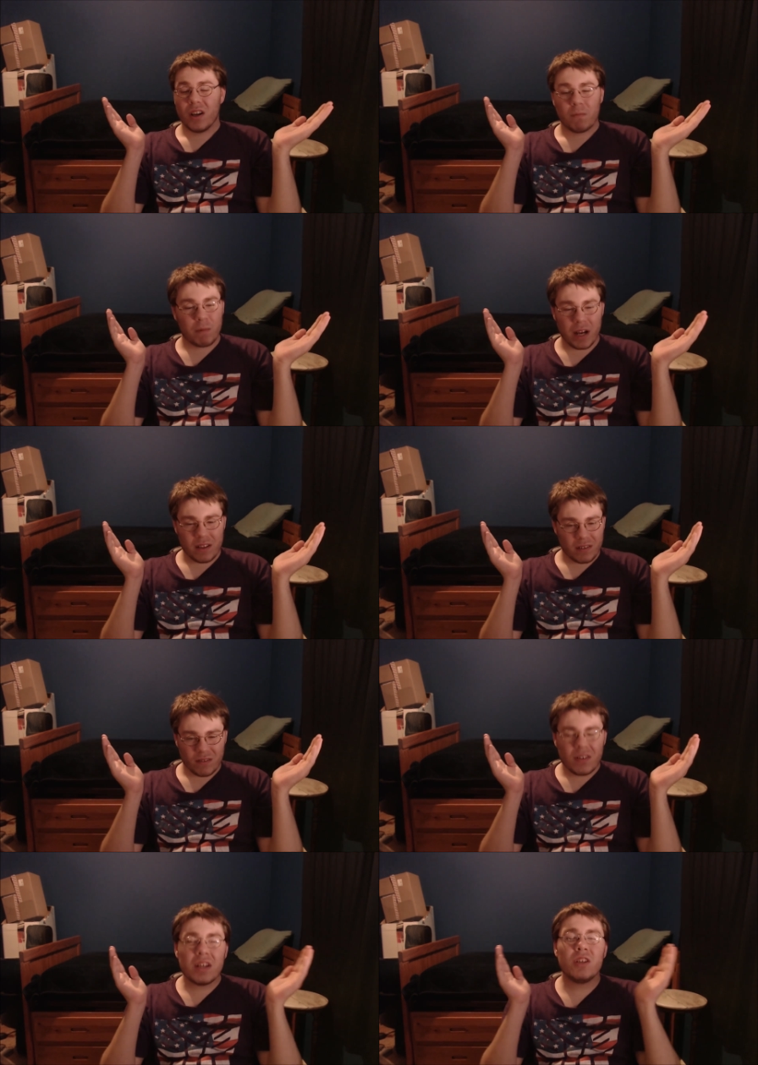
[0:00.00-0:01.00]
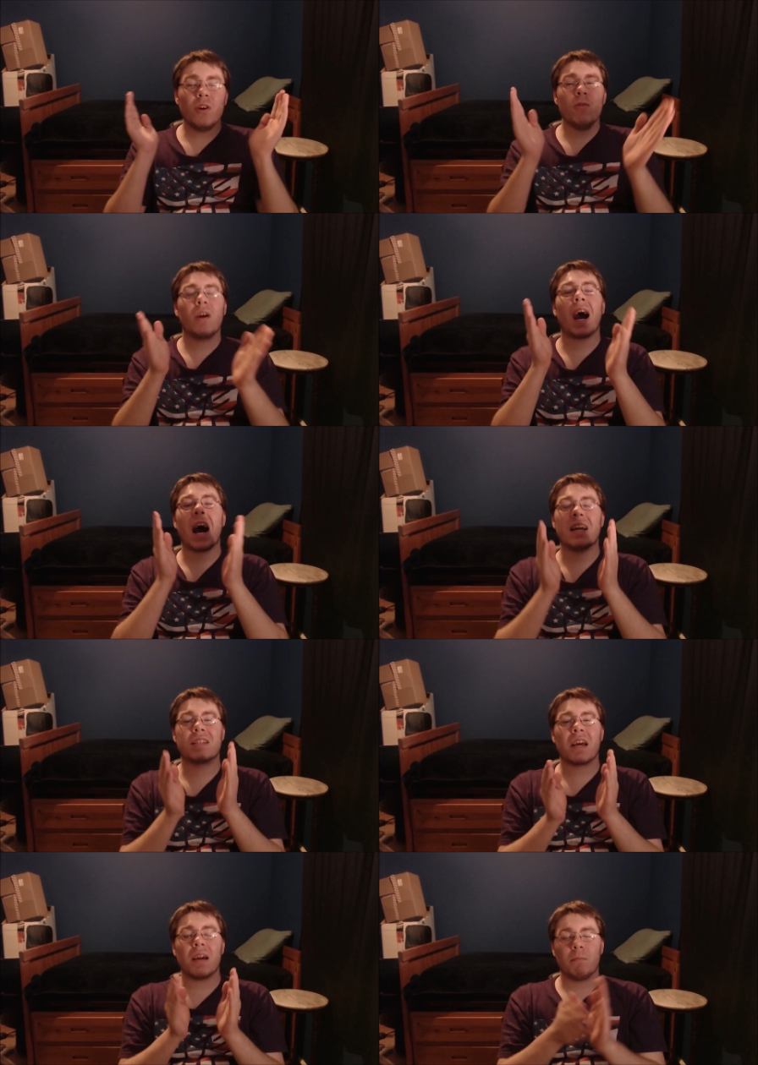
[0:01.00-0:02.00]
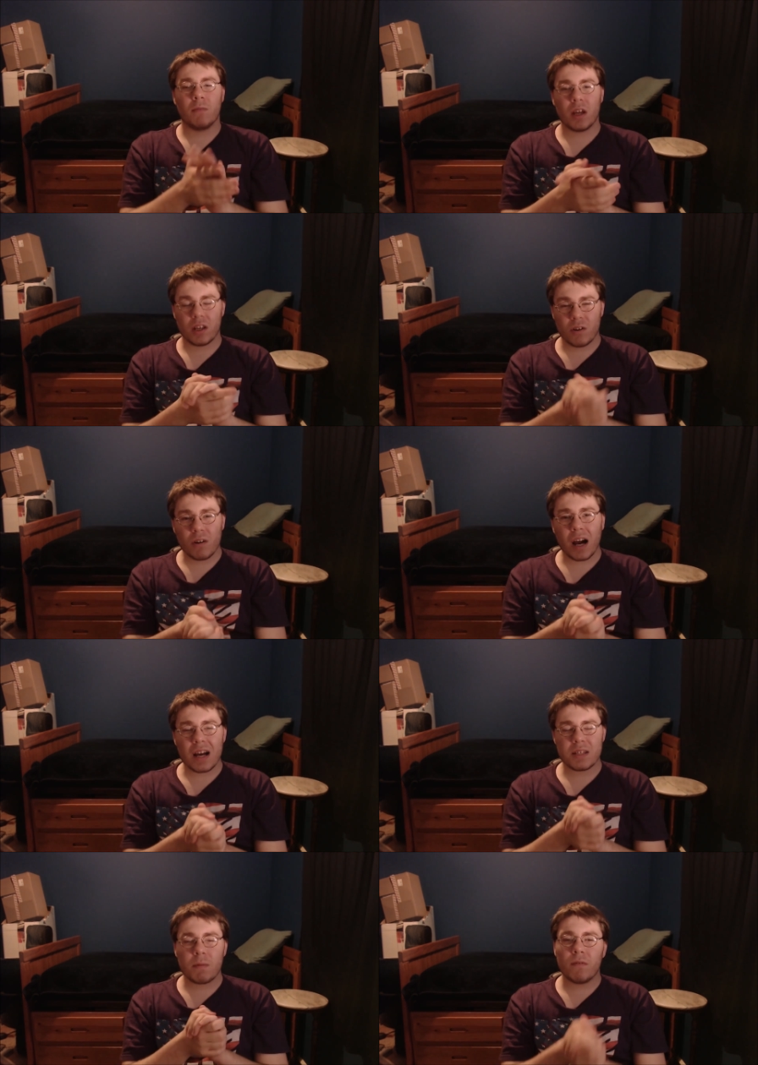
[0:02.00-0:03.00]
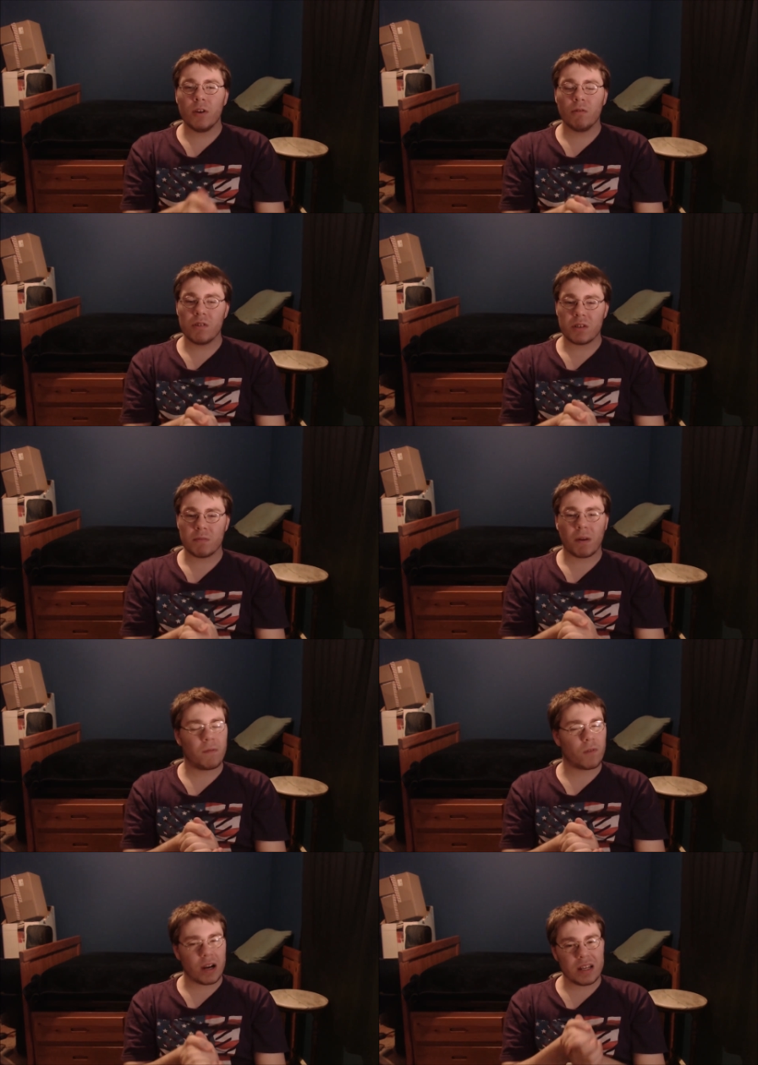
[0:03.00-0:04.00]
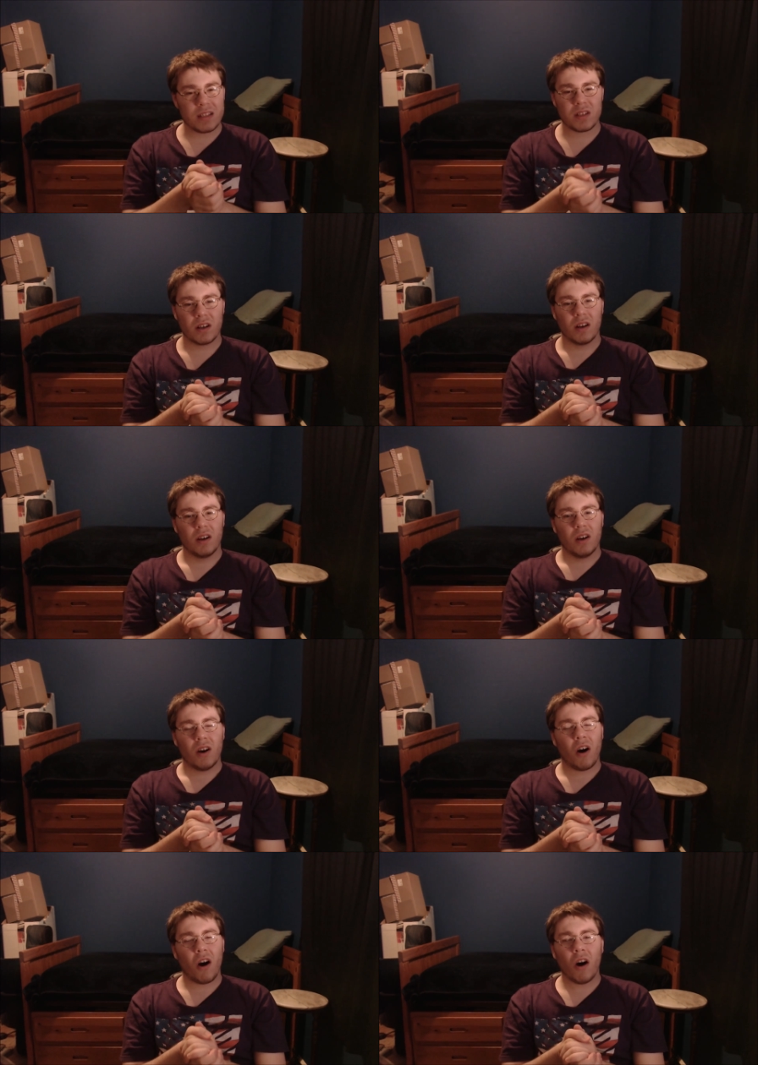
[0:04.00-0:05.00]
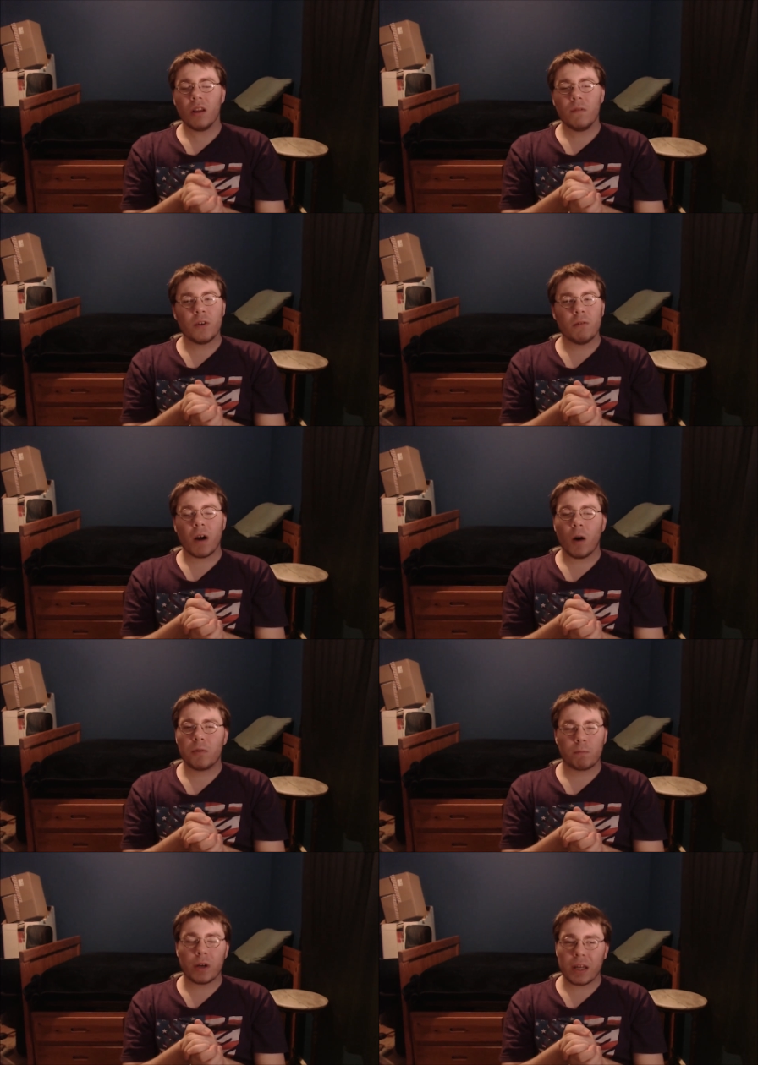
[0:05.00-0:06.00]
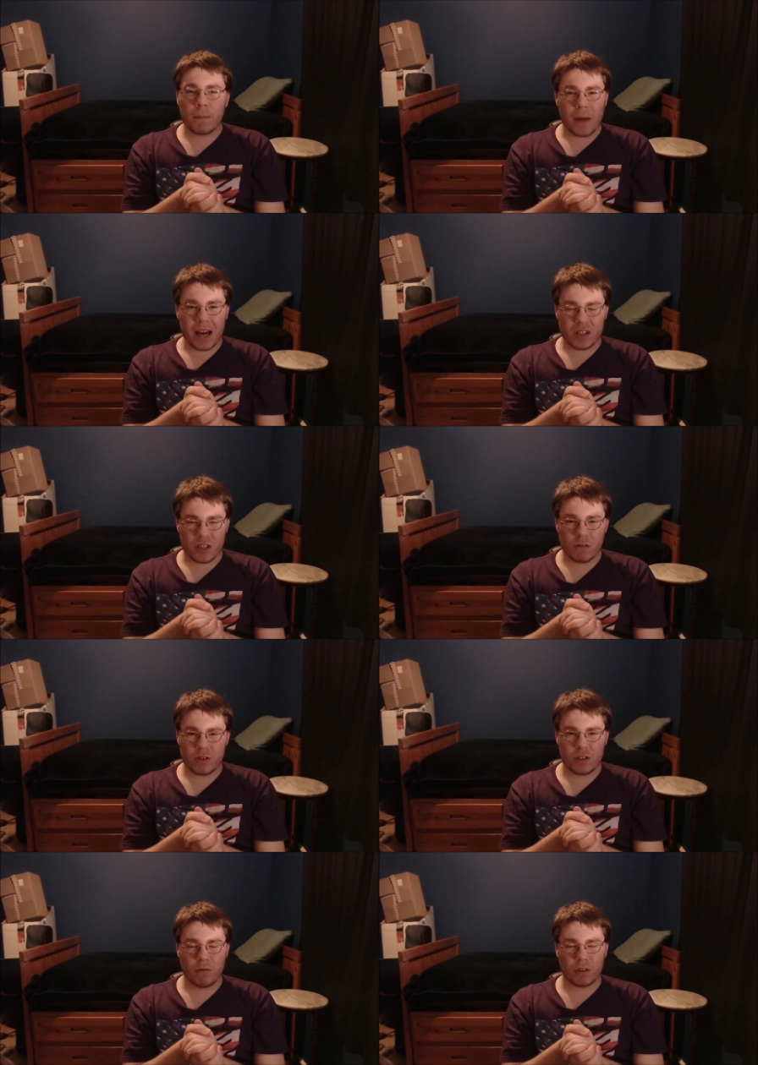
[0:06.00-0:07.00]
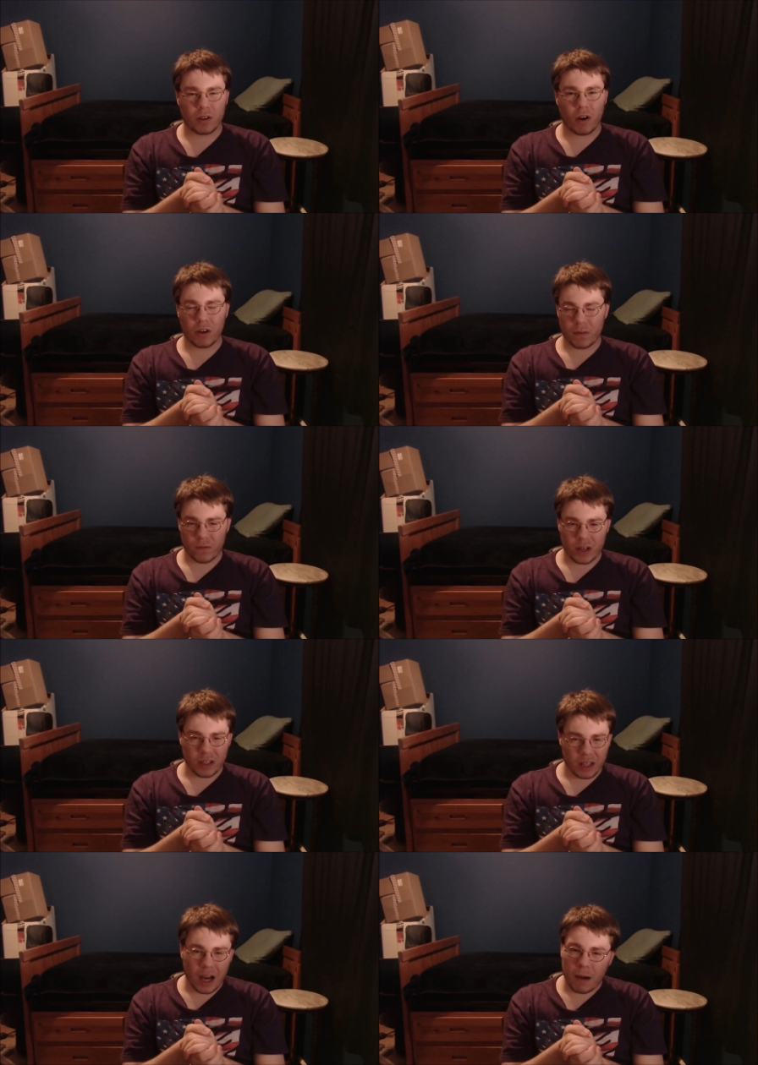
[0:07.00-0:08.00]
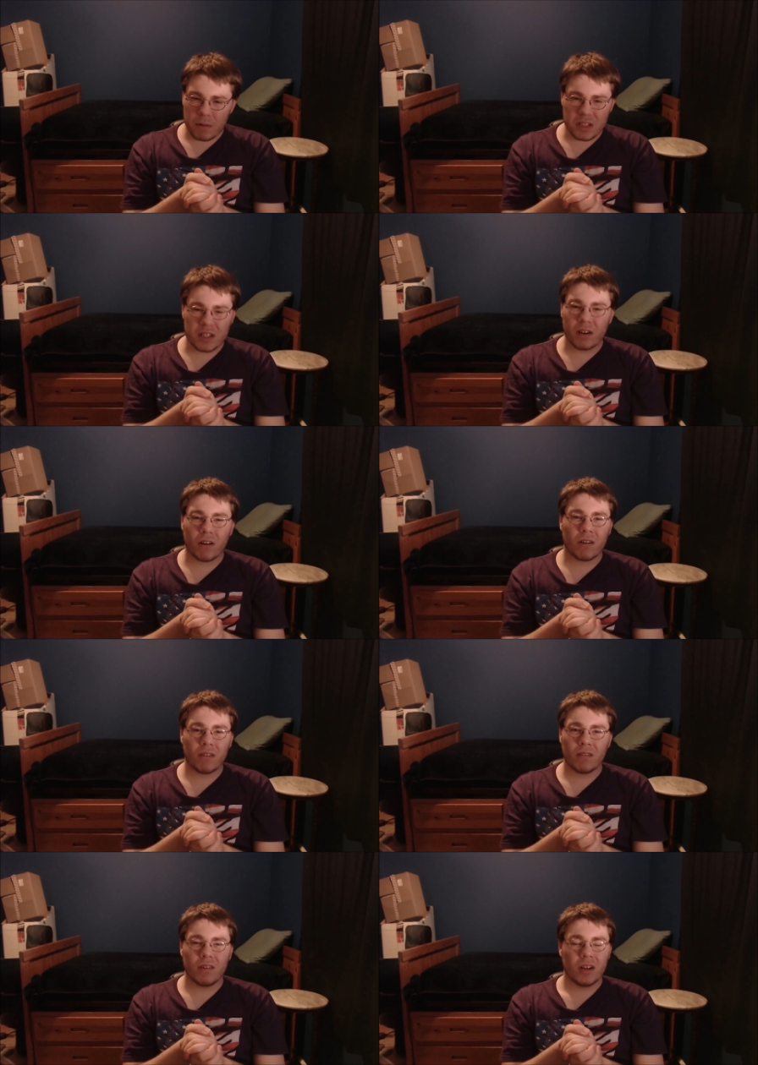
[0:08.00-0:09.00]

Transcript: But you guys, you guys, my viewers, my friends, all of you helped bring it back so soon with all your friendly comments and all.